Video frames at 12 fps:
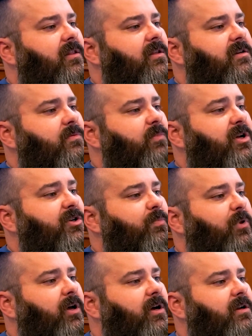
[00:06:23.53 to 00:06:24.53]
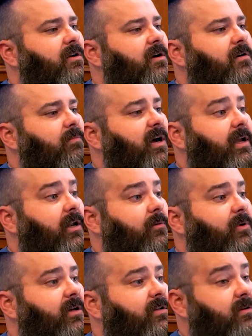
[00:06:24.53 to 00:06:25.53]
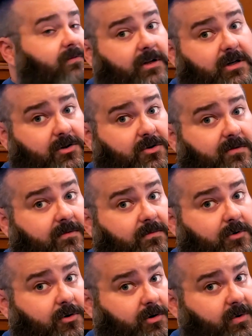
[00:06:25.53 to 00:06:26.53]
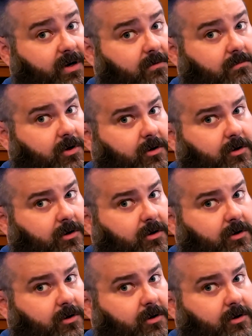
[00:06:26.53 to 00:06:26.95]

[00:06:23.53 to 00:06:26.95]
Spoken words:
this much blood by any means. If it is, you're doing it